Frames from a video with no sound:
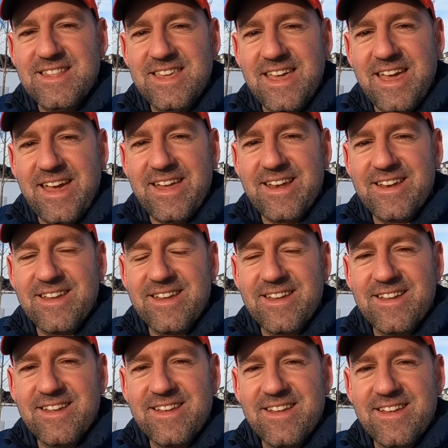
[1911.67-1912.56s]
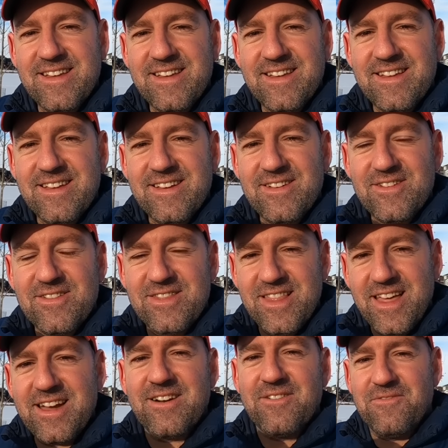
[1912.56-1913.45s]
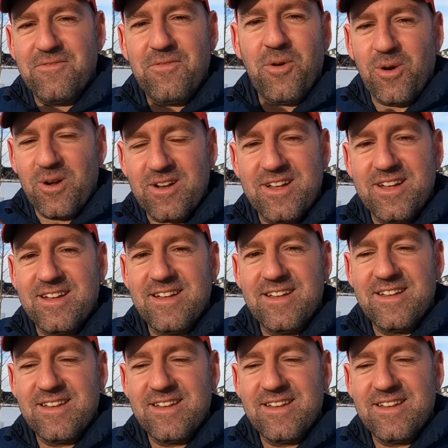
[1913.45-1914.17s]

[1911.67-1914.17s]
the end, like a fork.